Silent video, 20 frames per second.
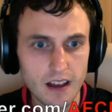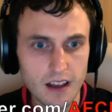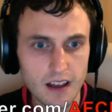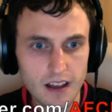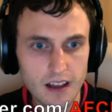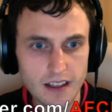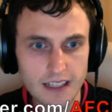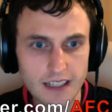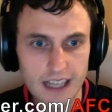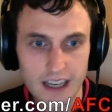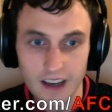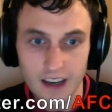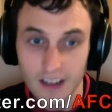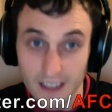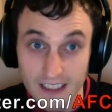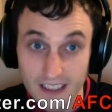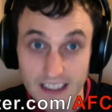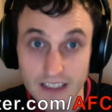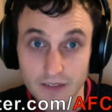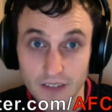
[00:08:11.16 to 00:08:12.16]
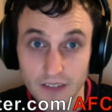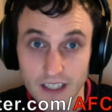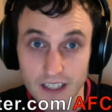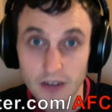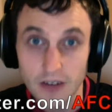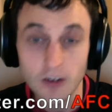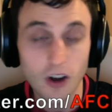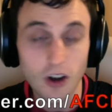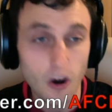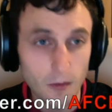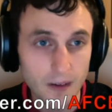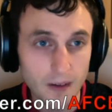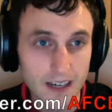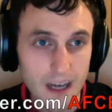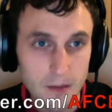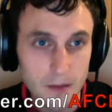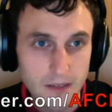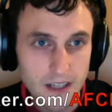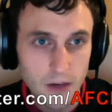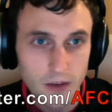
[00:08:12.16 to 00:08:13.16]
Yeah, like this video, comment,
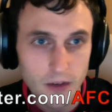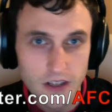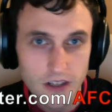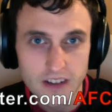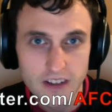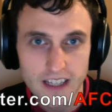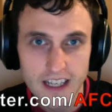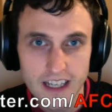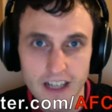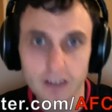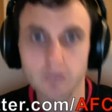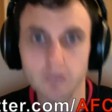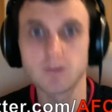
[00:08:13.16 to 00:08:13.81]
let me know what you think.